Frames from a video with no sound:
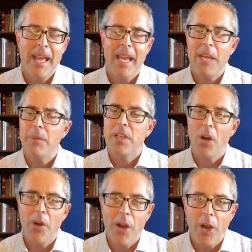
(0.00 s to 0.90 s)
And he would
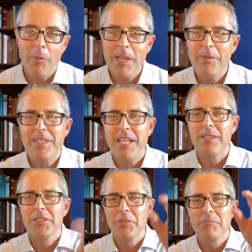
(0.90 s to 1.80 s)
go home. He would take
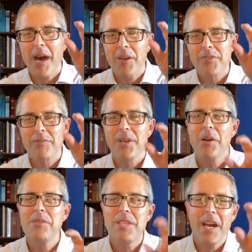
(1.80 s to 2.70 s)
the little bottles from the
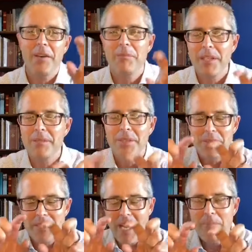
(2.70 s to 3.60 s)
hotel and bring the
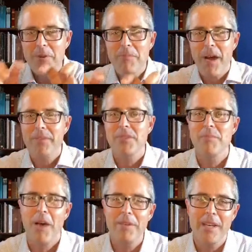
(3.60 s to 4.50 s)
little shampoo bottles. His
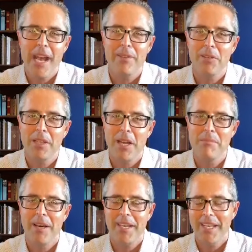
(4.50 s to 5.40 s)
mom didn't have a whole lot
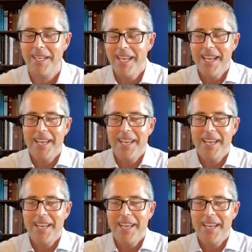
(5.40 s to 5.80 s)
of money, and